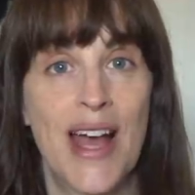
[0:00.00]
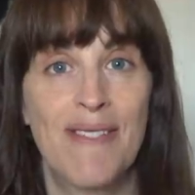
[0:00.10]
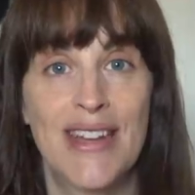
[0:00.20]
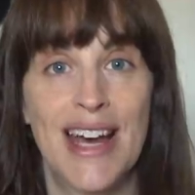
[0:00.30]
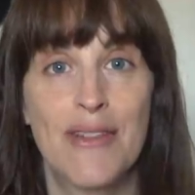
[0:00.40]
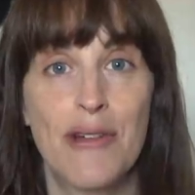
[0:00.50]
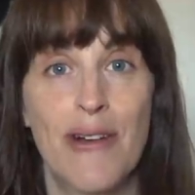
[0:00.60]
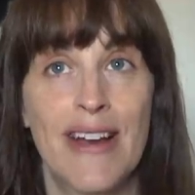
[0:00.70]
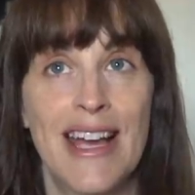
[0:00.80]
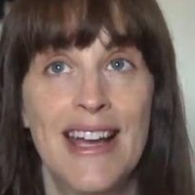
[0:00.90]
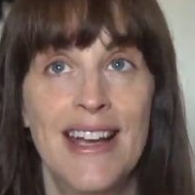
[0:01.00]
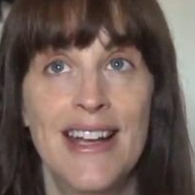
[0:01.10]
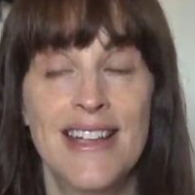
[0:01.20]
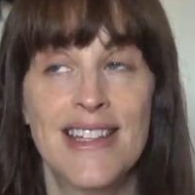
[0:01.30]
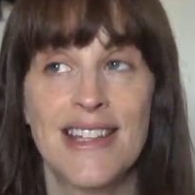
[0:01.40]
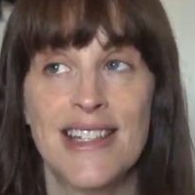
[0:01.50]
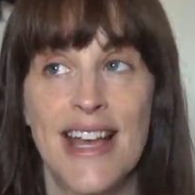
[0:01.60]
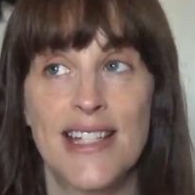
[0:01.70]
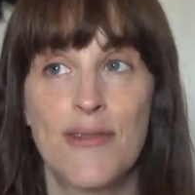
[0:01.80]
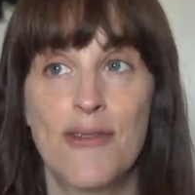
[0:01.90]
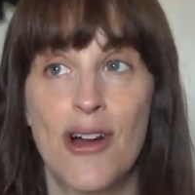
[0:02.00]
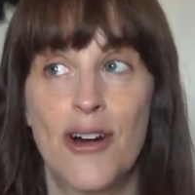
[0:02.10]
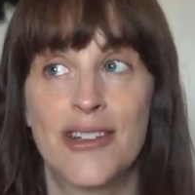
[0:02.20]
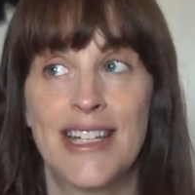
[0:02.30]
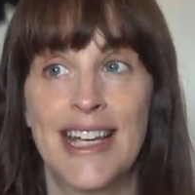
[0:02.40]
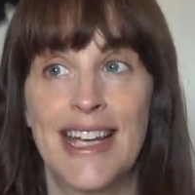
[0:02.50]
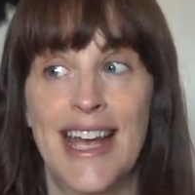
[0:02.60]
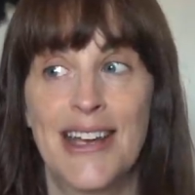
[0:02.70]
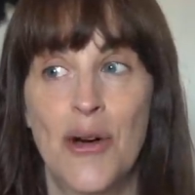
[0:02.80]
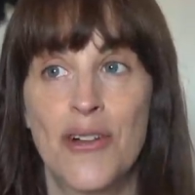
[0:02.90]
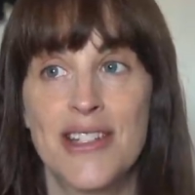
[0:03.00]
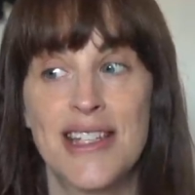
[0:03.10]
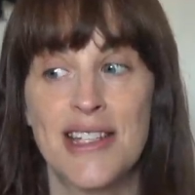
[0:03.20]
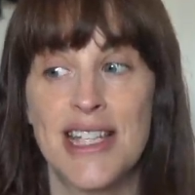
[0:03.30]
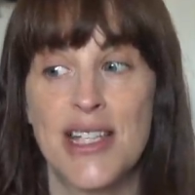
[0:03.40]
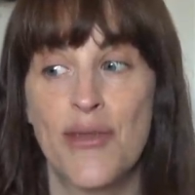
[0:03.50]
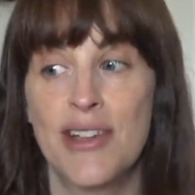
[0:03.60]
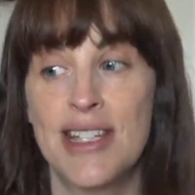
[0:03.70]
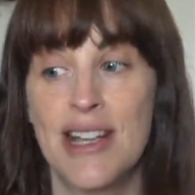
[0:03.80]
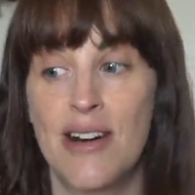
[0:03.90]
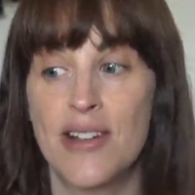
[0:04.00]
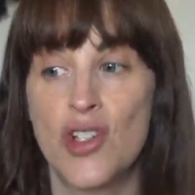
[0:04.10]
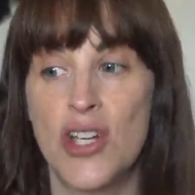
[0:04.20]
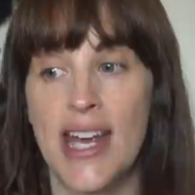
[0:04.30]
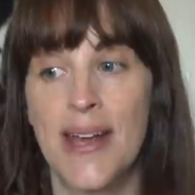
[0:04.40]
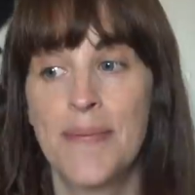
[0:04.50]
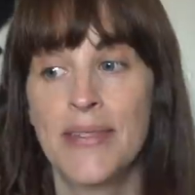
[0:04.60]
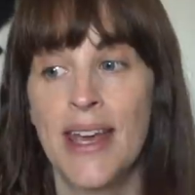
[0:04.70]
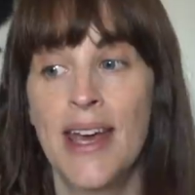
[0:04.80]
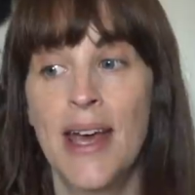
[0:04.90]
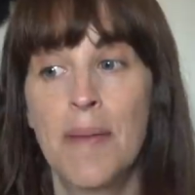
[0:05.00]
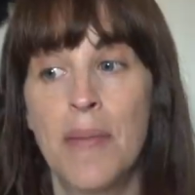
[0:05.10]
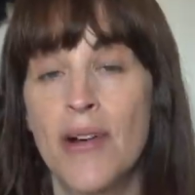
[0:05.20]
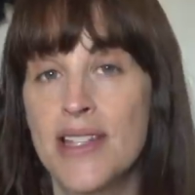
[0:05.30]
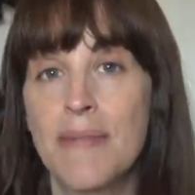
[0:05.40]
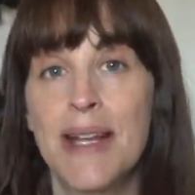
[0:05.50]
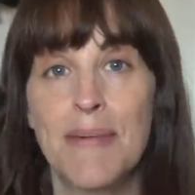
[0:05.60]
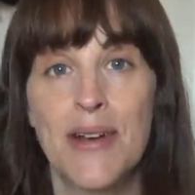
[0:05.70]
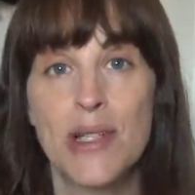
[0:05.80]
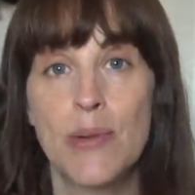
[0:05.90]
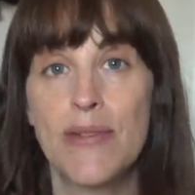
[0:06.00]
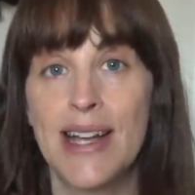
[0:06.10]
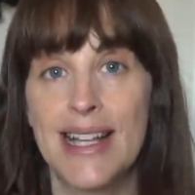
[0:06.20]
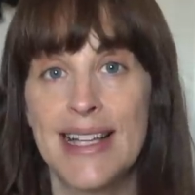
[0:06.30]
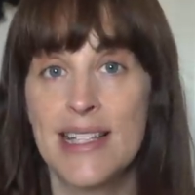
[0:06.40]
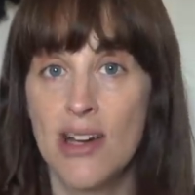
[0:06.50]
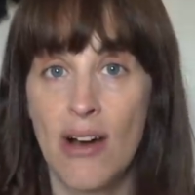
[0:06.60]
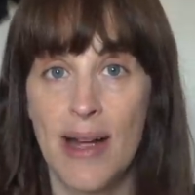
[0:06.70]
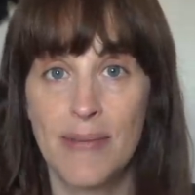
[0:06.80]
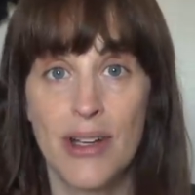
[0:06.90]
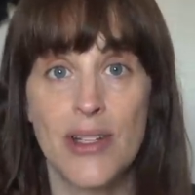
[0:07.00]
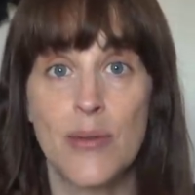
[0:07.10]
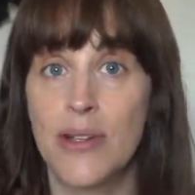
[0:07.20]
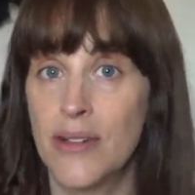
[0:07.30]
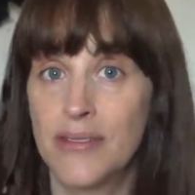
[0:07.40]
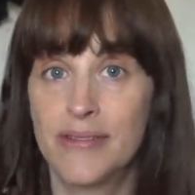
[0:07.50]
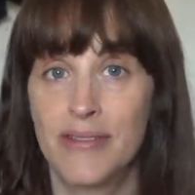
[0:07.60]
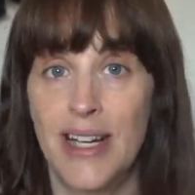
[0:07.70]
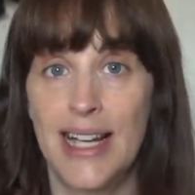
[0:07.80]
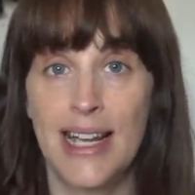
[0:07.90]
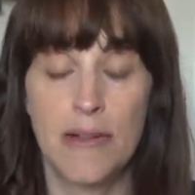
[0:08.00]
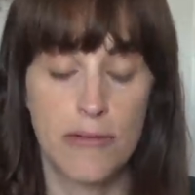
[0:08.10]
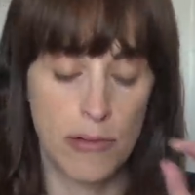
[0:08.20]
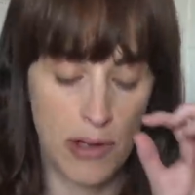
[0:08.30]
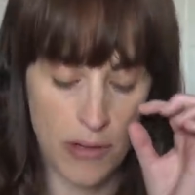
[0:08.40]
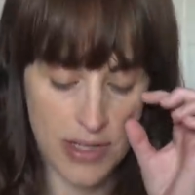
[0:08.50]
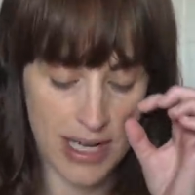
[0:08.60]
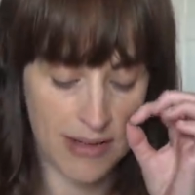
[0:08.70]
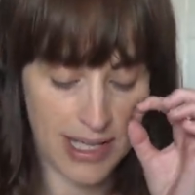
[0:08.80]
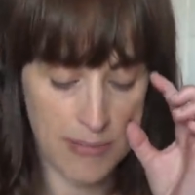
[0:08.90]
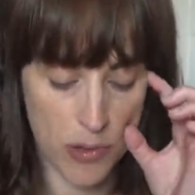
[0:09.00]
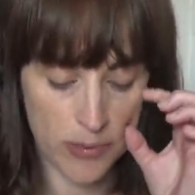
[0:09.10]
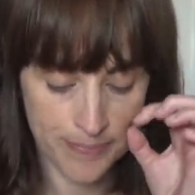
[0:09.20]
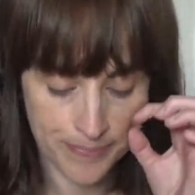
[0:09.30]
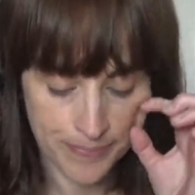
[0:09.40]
We haven't had a very successful gardening year, not as successful as last year, possibly because we've had less time, because we're not really in a full lockdown anymore.